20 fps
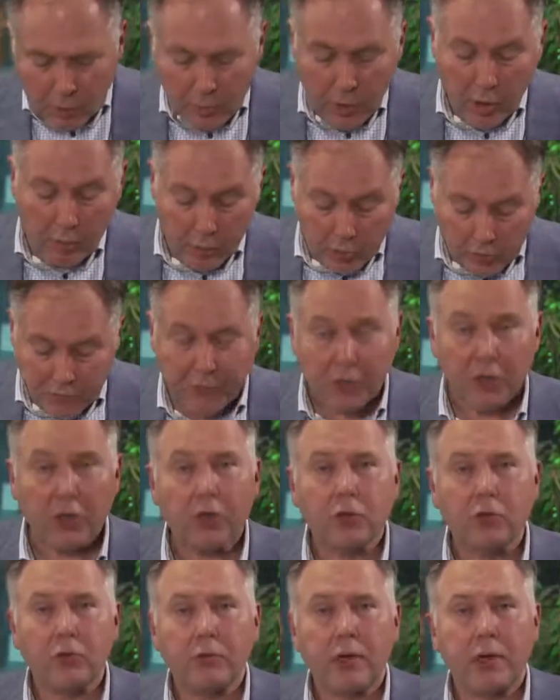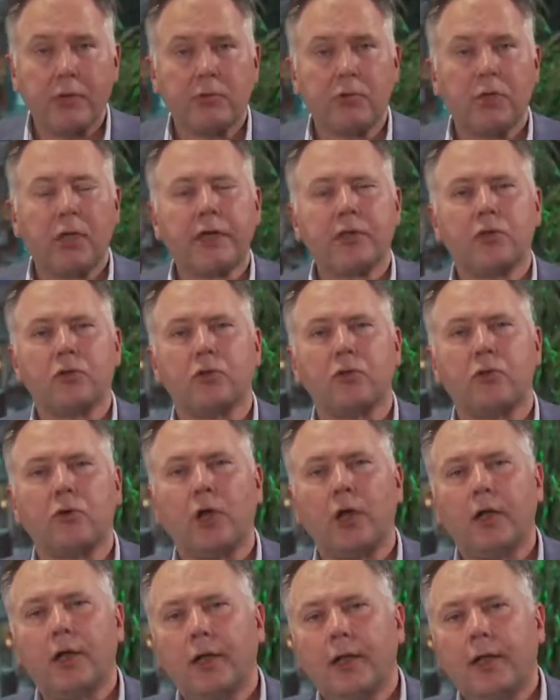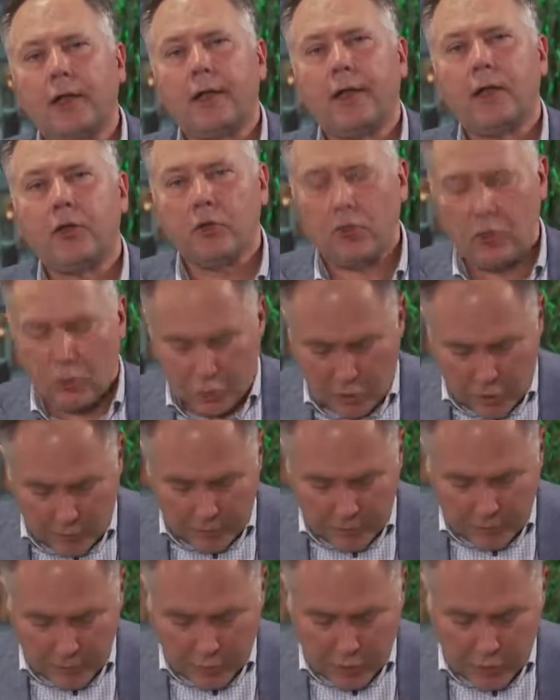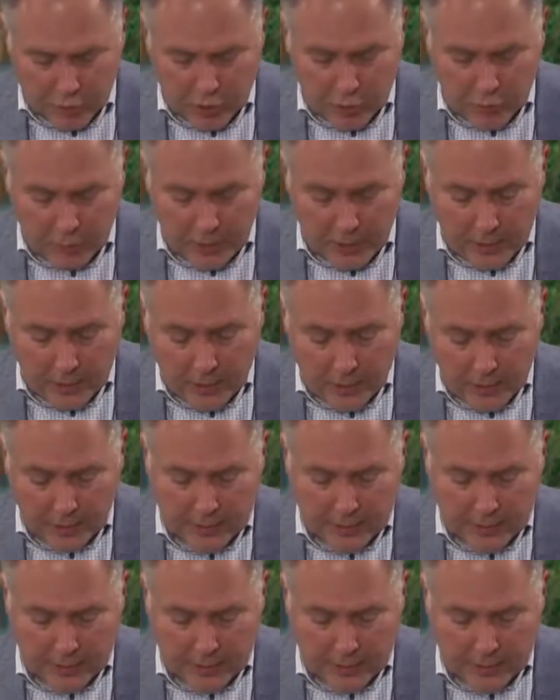Without much further ado, I would like to introduce our first speaker.